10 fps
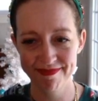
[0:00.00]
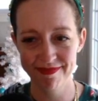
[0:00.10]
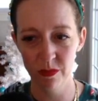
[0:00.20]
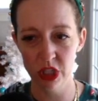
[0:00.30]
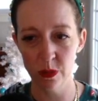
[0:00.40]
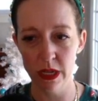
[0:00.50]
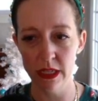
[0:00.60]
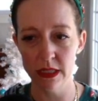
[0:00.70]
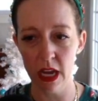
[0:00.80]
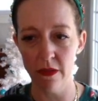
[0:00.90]
which
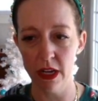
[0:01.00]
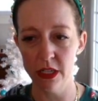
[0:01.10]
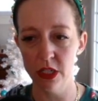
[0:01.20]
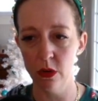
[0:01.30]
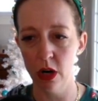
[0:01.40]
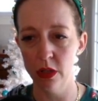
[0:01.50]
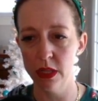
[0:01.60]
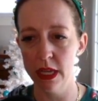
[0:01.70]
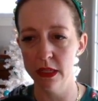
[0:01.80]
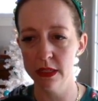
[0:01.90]
means I've had to do hard
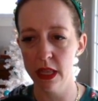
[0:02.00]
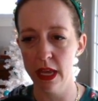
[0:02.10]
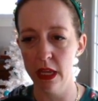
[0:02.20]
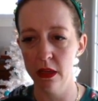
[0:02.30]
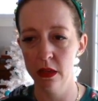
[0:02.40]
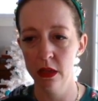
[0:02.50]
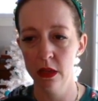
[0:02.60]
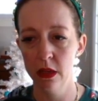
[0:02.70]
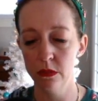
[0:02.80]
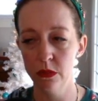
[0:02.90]
things like
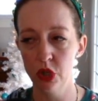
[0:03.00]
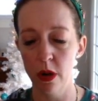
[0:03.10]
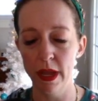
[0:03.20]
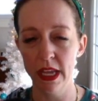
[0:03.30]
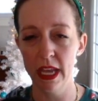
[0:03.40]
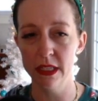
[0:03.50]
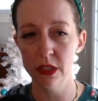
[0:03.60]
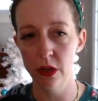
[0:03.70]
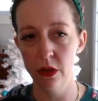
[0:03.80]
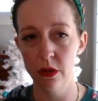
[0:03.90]
draw my
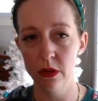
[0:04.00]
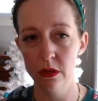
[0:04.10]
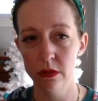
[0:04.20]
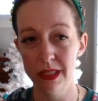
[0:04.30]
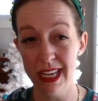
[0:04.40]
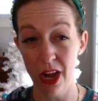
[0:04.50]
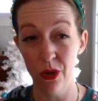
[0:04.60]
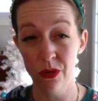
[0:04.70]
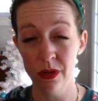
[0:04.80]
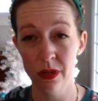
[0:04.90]
caseload
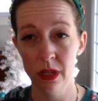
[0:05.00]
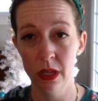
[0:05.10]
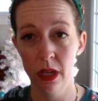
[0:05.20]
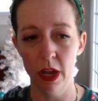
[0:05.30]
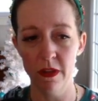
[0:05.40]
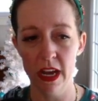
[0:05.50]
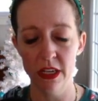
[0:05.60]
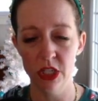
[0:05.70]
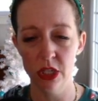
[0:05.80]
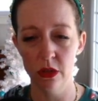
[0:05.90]
down. I've
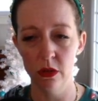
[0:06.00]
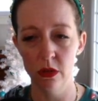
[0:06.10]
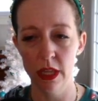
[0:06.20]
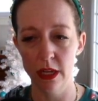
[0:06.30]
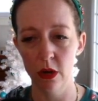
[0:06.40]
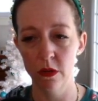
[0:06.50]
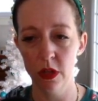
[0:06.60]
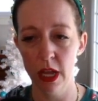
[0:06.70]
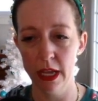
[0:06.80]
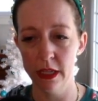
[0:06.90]
had to let go of
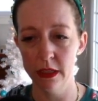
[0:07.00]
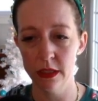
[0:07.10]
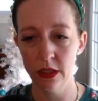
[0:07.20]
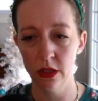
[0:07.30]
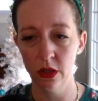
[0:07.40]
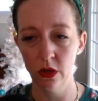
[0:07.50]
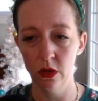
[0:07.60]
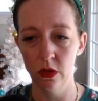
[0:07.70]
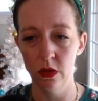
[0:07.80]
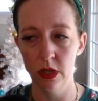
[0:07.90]
clients
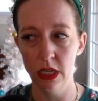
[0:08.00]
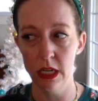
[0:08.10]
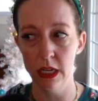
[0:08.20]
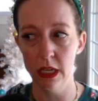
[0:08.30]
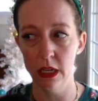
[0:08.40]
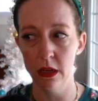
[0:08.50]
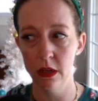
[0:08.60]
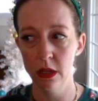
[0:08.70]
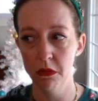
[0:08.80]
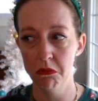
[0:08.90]
who needed
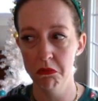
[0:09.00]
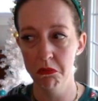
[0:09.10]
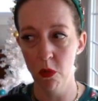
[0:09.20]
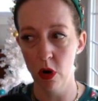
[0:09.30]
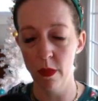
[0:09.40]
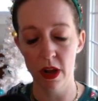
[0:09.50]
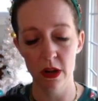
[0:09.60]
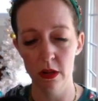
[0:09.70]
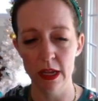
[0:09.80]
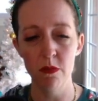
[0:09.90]

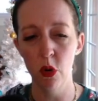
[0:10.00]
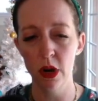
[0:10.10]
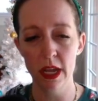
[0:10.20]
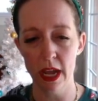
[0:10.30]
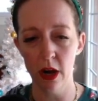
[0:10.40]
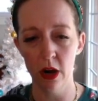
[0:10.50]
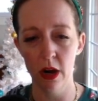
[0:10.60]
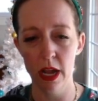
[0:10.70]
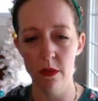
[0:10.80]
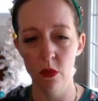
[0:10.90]
more
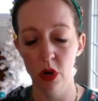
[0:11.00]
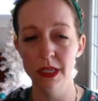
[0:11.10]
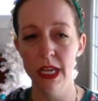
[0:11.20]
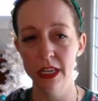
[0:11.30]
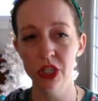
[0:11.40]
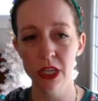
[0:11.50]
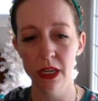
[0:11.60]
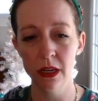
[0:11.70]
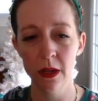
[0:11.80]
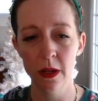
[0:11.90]
care and more
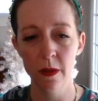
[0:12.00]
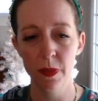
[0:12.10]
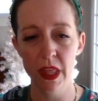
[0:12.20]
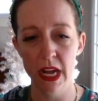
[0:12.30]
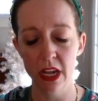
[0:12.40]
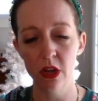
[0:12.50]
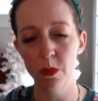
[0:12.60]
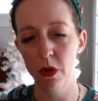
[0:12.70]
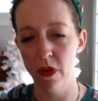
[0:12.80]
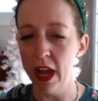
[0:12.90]
attention than I could
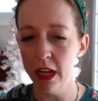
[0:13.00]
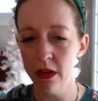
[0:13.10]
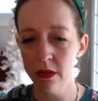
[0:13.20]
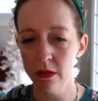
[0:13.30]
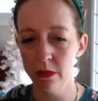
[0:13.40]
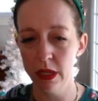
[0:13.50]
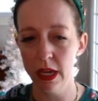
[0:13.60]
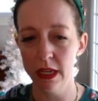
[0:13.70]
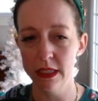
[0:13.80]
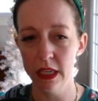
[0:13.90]
provide
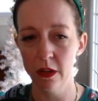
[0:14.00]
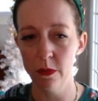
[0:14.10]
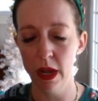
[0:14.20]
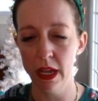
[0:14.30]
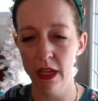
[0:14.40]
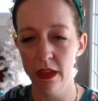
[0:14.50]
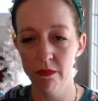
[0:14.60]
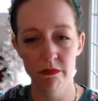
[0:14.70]
because of my